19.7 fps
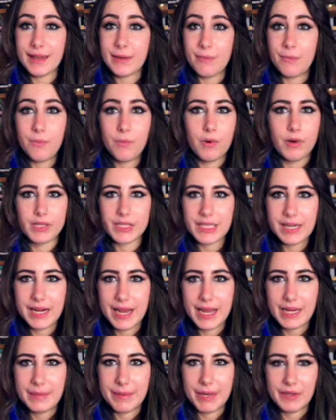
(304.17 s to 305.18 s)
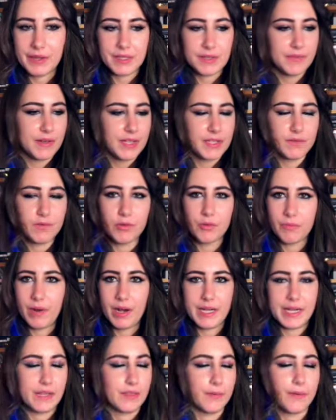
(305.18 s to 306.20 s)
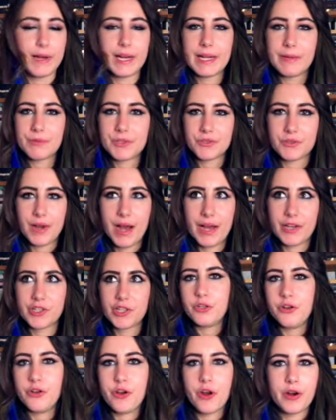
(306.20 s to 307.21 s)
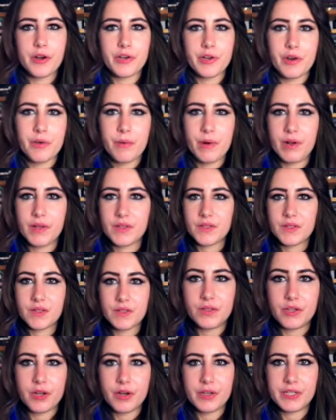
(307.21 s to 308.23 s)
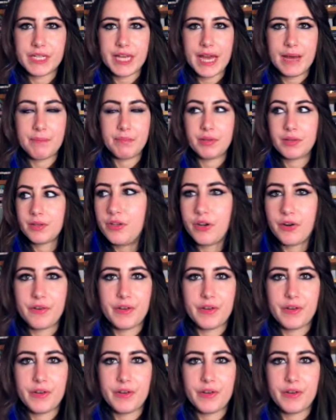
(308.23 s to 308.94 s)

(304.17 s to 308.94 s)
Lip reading: what did I hate about this? First of all, the writing. The writing was trash. No nuance, no depth, no